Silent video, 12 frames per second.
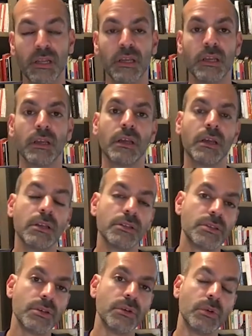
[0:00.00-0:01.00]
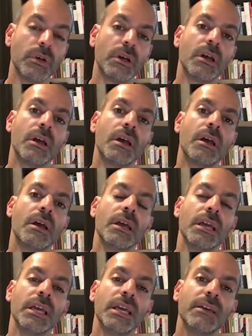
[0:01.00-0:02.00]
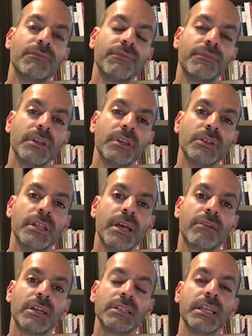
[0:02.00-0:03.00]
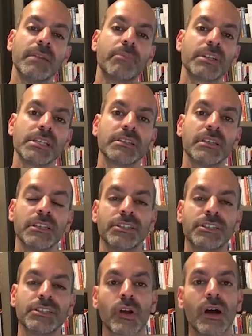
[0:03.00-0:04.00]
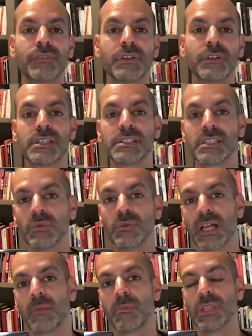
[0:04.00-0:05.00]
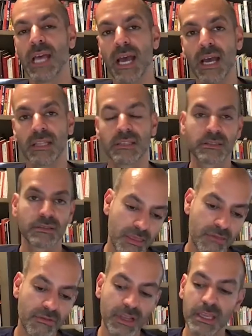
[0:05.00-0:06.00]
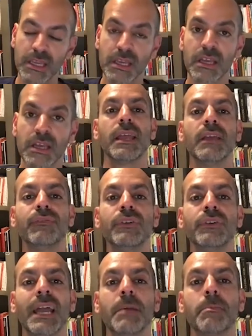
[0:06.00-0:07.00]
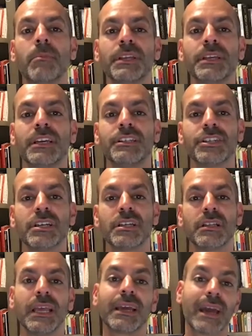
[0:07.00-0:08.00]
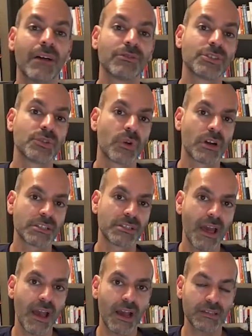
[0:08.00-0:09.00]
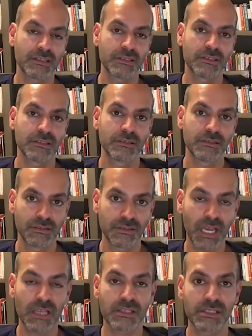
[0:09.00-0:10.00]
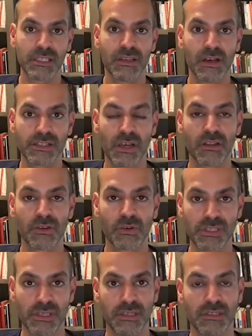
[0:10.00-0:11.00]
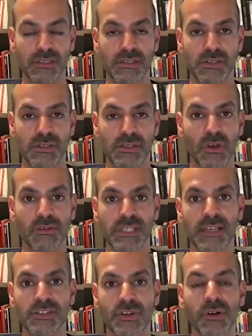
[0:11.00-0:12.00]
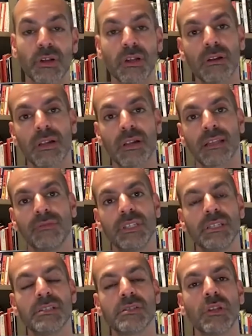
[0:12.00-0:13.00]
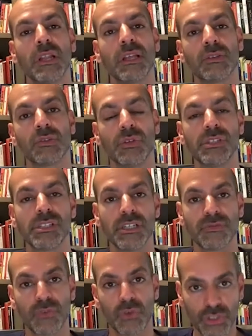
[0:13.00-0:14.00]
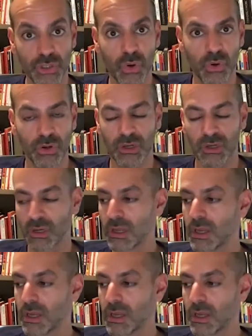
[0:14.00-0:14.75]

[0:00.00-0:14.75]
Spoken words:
One. Two, if you never did any presentation or conferences, it will help with that. Three, if you had a publication, it counts towards that. Yes, it does all of those things. So all those extracurricular activities related to research, for sure.